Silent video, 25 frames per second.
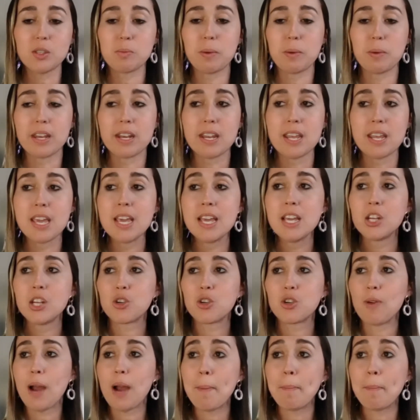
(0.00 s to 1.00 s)
But
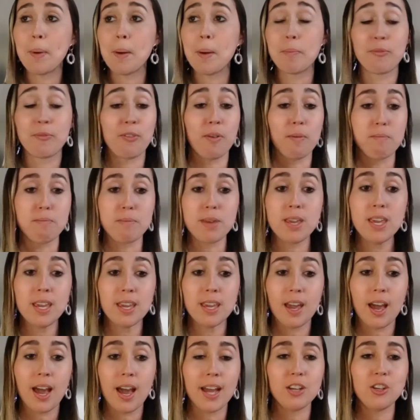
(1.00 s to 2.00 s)
to wrap up from
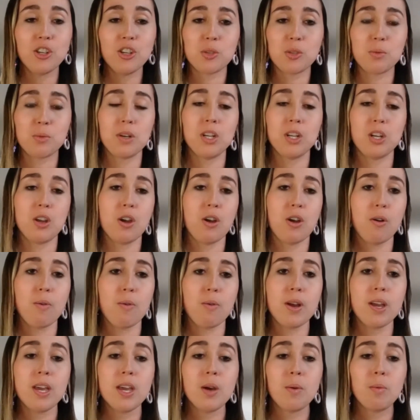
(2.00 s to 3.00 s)
me, I just want to
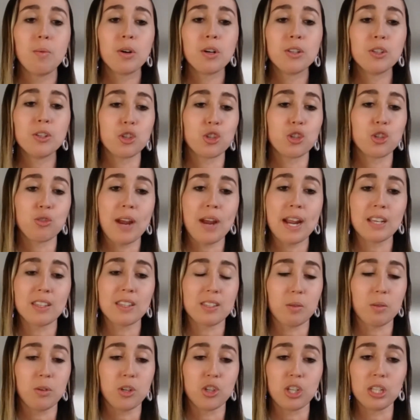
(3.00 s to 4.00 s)
know, what are the strengths
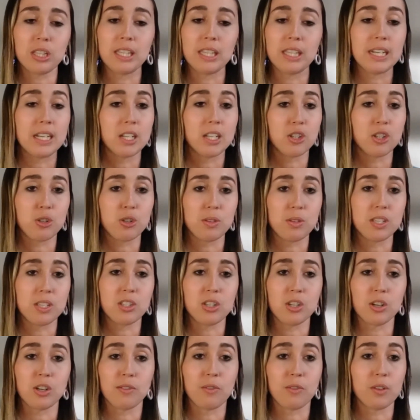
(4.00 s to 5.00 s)
that we should lean into
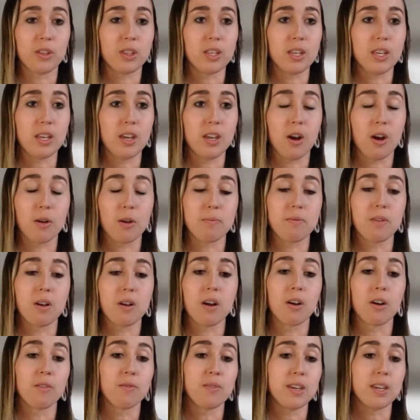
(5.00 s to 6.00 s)
this year for the
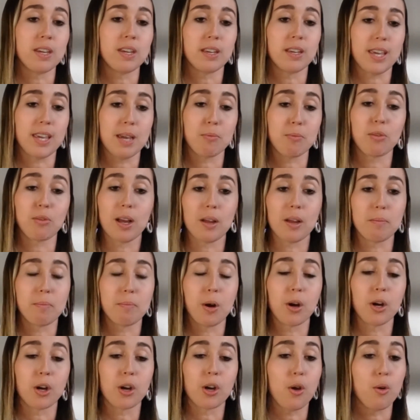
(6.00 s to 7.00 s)
RV and campground
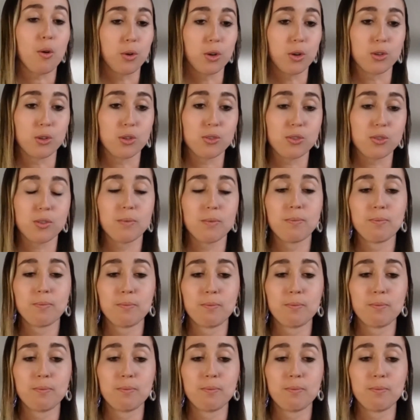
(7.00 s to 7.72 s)
park owners?